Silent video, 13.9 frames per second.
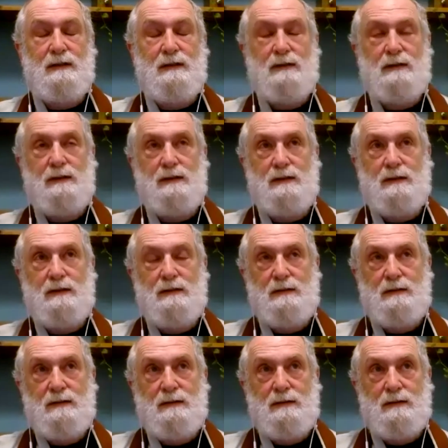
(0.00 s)

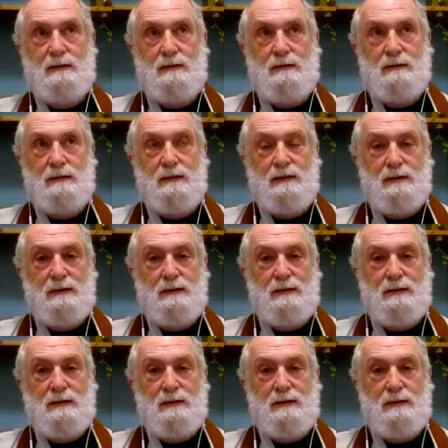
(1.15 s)
(silence)